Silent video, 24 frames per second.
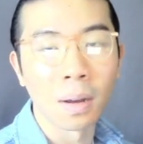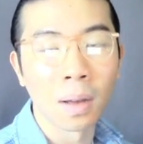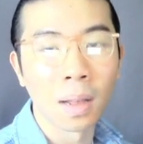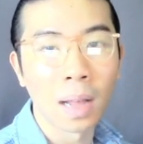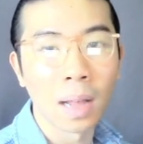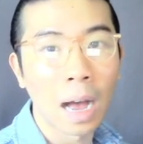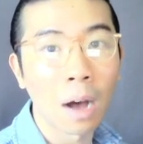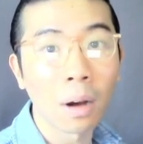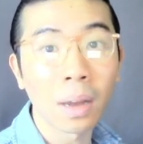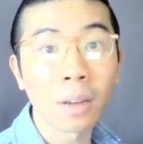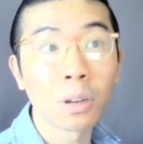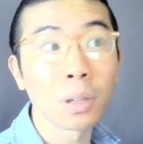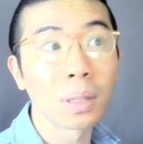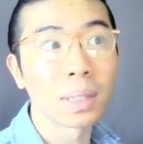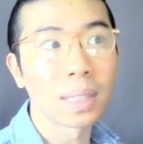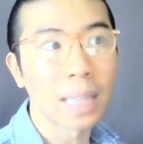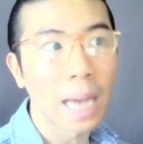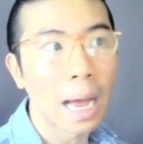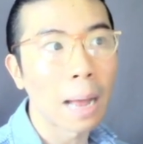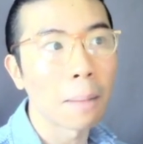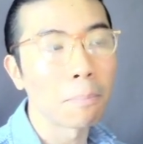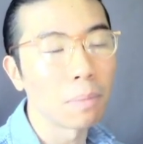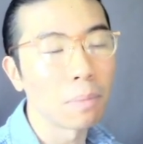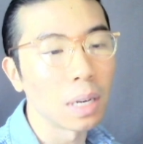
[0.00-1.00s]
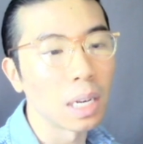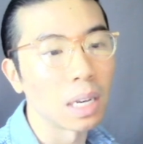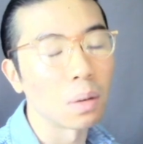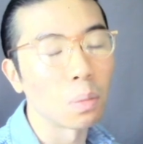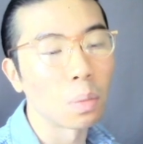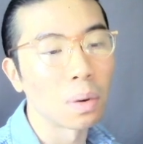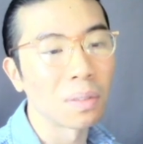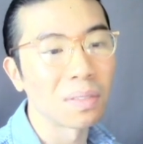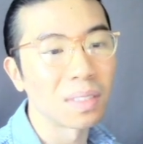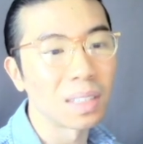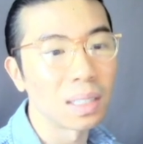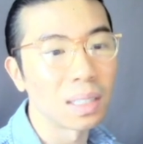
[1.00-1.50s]
How could that be
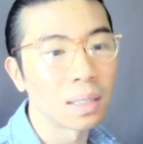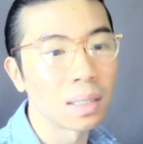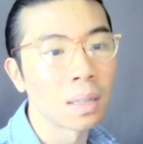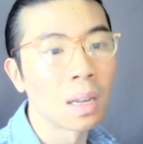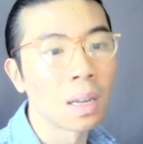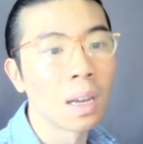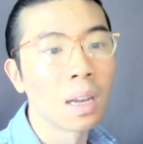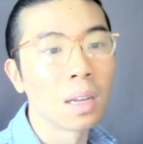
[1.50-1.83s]
with this,